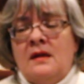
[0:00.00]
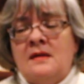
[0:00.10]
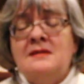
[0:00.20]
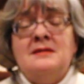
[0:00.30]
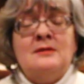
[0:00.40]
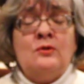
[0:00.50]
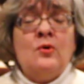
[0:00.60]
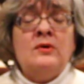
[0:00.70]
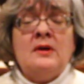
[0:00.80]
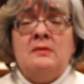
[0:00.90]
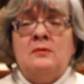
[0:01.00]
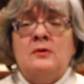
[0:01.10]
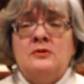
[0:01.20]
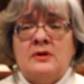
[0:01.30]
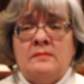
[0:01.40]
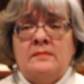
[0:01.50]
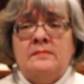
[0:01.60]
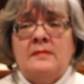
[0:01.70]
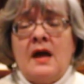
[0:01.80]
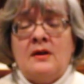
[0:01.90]
This is the Lord that we worship
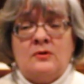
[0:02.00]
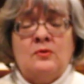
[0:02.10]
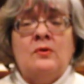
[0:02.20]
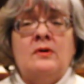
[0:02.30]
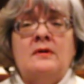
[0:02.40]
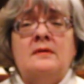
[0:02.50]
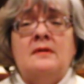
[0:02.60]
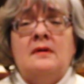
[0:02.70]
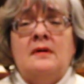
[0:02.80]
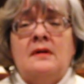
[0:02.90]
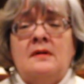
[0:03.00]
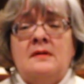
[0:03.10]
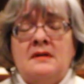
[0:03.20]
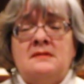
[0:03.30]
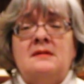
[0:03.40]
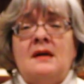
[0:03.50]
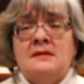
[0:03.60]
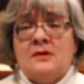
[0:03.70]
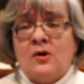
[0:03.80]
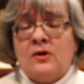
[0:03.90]
and adore. This
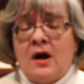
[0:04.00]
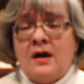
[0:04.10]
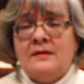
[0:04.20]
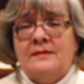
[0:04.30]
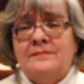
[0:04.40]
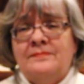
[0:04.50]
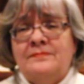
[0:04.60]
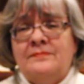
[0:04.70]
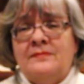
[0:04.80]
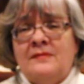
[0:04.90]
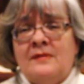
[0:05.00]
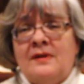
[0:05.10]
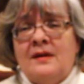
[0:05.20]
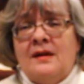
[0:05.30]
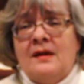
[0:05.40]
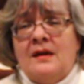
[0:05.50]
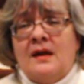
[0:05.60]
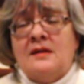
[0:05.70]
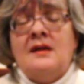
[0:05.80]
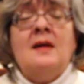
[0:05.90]
is our God.
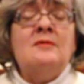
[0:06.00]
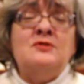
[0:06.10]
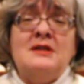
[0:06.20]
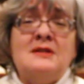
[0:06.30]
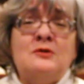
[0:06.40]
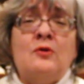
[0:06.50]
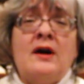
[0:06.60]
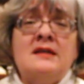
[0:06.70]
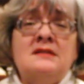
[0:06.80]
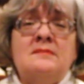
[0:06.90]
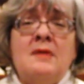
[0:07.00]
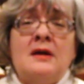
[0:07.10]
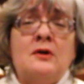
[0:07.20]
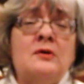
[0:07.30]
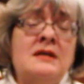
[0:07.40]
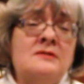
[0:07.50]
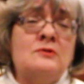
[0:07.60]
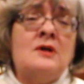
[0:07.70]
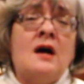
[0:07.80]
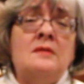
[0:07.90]
In the name of Jesus Christ, may your
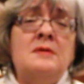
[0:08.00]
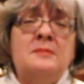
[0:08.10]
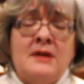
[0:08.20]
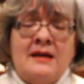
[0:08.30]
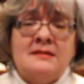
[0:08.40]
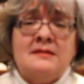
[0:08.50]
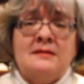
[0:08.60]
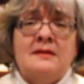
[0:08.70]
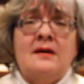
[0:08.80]
Eastertide be blessed.